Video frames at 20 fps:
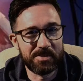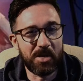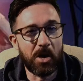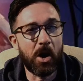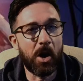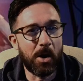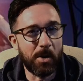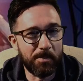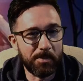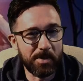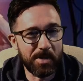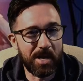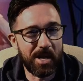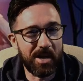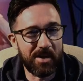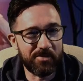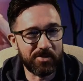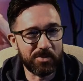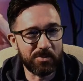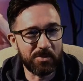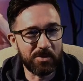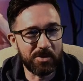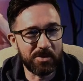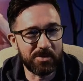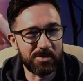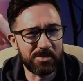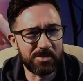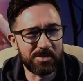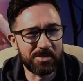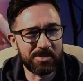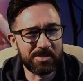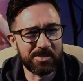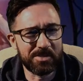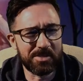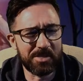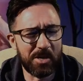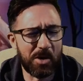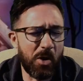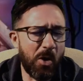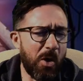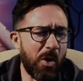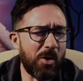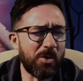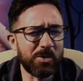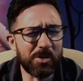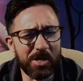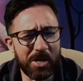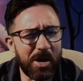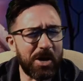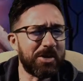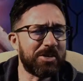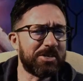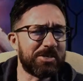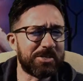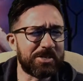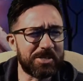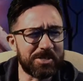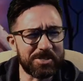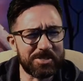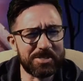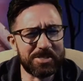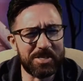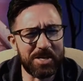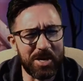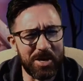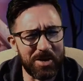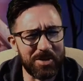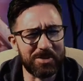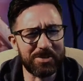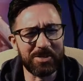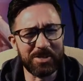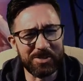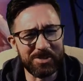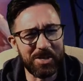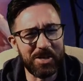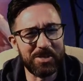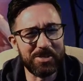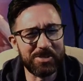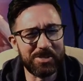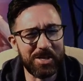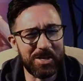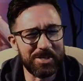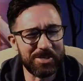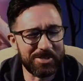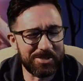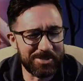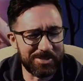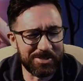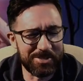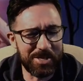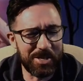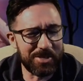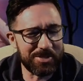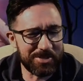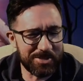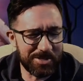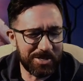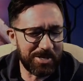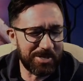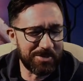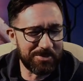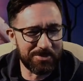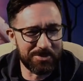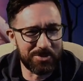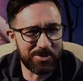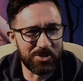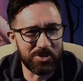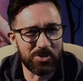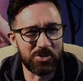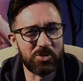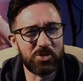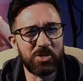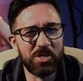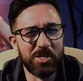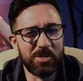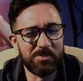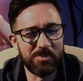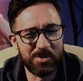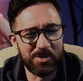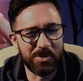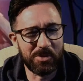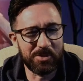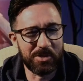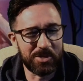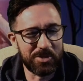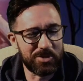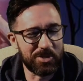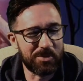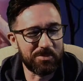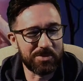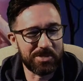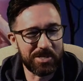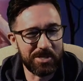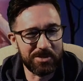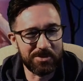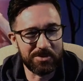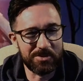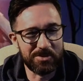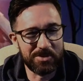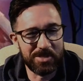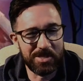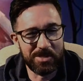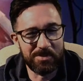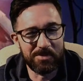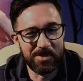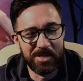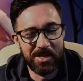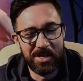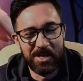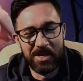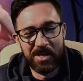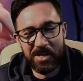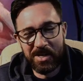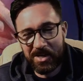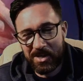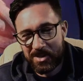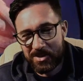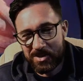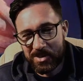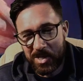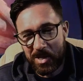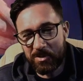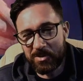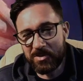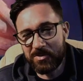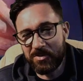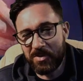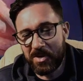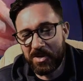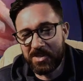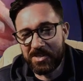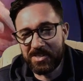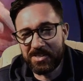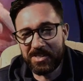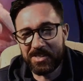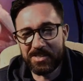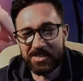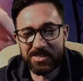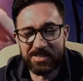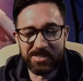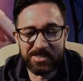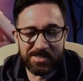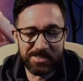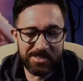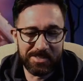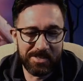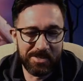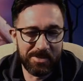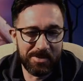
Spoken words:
up afterwards, like, oh, like I didn't get scared. Like that scare was just cheap, like jump scares are cheap. So that was fun. And